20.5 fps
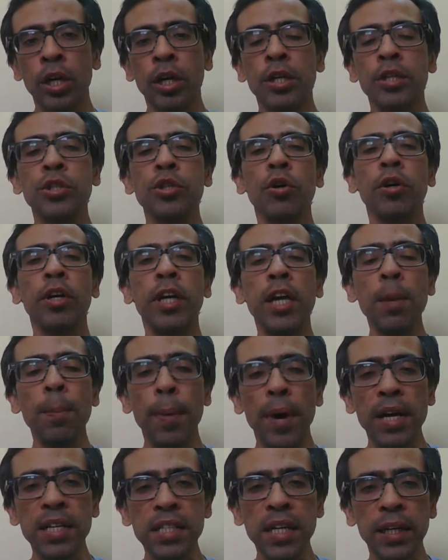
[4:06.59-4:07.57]
So
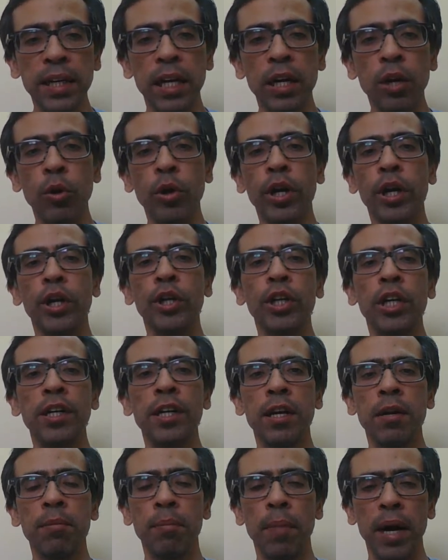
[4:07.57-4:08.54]
keep asset allocation
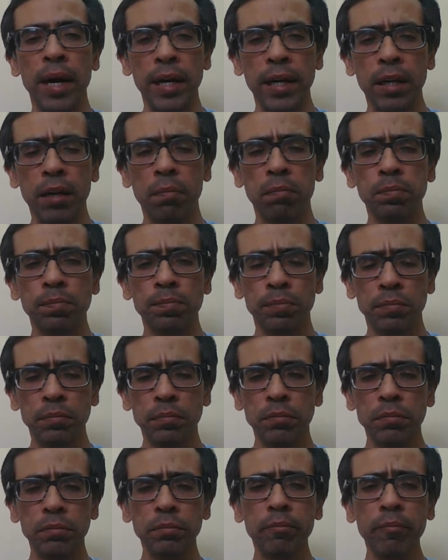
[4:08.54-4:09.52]
in mind.
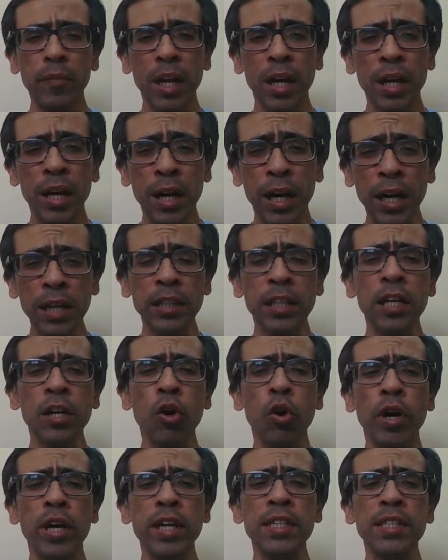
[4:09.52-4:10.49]
Cut the
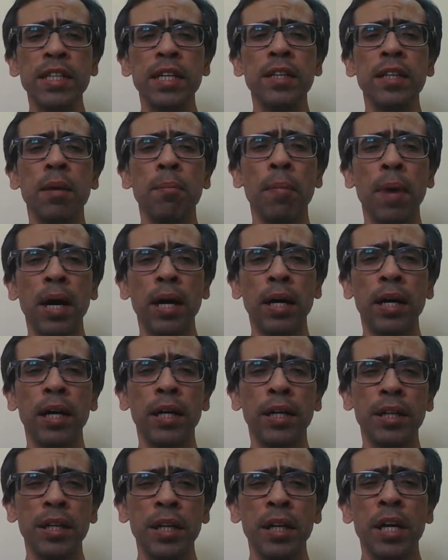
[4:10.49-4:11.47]
noise in the
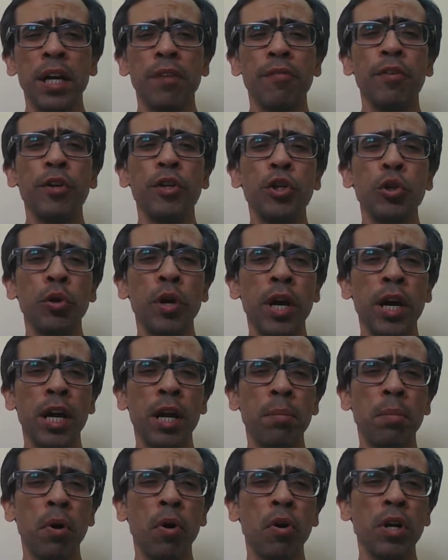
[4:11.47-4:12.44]
market which you hear
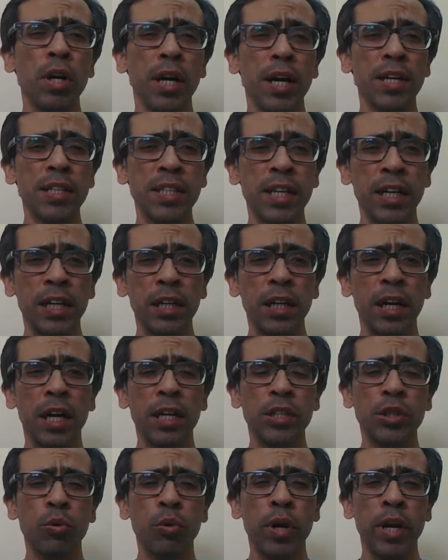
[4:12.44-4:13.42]
about asset
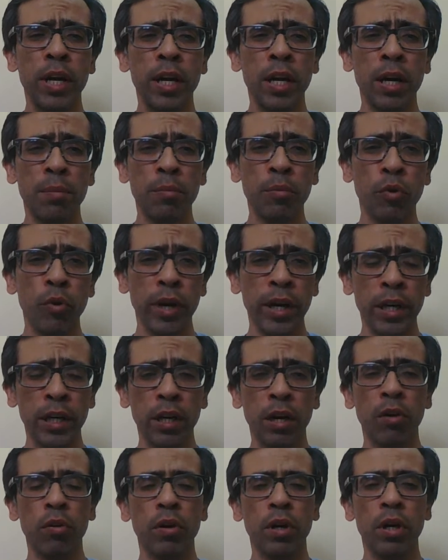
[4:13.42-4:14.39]
class going up, going
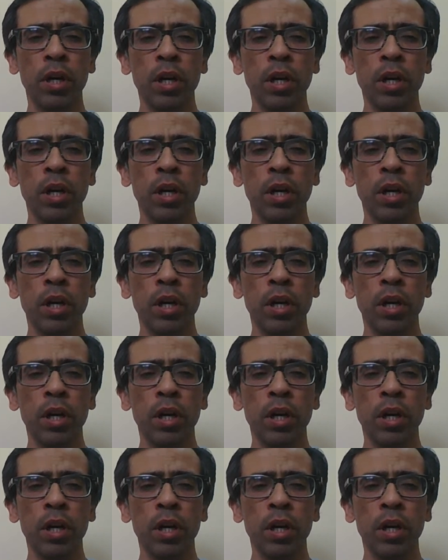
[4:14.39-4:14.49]
down.